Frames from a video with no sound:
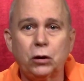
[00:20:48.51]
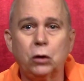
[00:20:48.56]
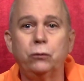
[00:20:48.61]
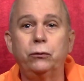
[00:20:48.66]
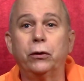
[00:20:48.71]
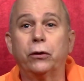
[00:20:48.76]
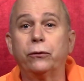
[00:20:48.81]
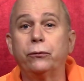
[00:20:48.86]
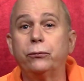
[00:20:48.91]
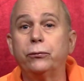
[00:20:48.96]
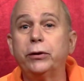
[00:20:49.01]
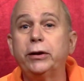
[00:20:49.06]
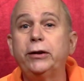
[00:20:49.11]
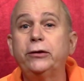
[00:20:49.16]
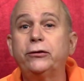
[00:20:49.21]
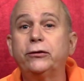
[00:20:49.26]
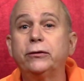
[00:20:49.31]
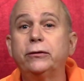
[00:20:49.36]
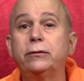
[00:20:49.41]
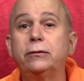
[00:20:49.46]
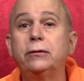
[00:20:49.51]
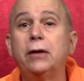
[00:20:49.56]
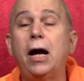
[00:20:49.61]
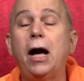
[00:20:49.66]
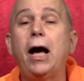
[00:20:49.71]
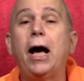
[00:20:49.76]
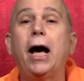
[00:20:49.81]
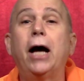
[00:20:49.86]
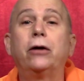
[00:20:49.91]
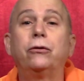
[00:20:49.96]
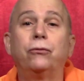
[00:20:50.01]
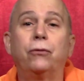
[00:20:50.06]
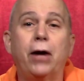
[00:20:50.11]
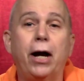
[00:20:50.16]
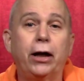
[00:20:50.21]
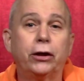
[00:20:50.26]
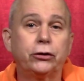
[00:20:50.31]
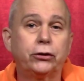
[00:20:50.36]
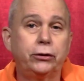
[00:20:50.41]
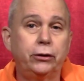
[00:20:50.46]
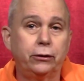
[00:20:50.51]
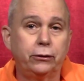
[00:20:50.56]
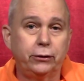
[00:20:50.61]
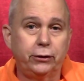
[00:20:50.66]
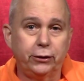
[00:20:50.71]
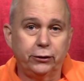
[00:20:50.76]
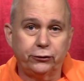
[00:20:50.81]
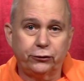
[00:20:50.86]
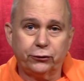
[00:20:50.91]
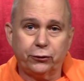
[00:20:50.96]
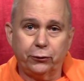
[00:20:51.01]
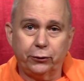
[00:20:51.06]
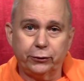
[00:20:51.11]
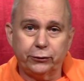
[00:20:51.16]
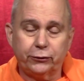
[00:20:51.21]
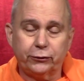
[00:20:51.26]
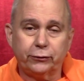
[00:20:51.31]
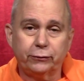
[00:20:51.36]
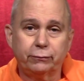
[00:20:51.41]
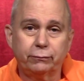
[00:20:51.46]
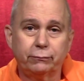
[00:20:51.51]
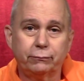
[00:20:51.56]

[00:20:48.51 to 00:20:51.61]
with reason and rational discourse.